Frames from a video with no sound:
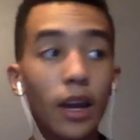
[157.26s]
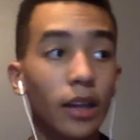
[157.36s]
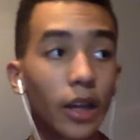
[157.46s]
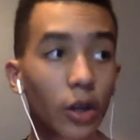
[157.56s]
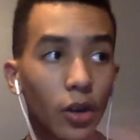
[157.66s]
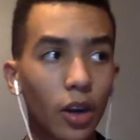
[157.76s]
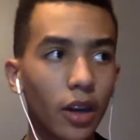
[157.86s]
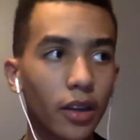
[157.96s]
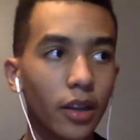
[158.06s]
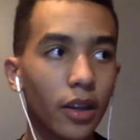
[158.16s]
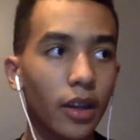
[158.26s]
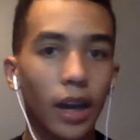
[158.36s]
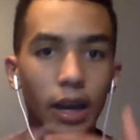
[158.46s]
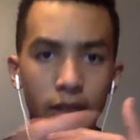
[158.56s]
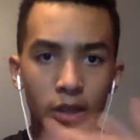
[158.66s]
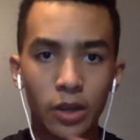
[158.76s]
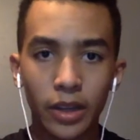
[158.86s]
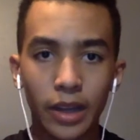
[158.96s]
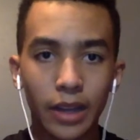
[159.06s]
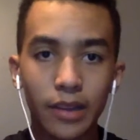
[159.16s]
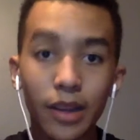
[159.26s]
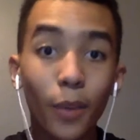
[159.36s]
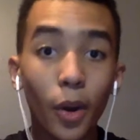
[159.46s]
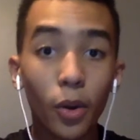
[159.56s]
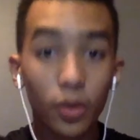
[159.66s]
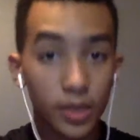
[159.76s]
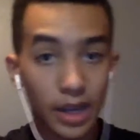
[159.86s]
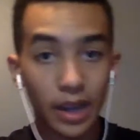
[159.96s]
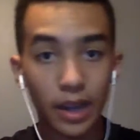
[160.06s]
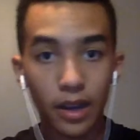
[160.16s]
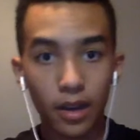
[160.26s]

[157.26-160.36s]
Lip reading: later on I started getting demos, and I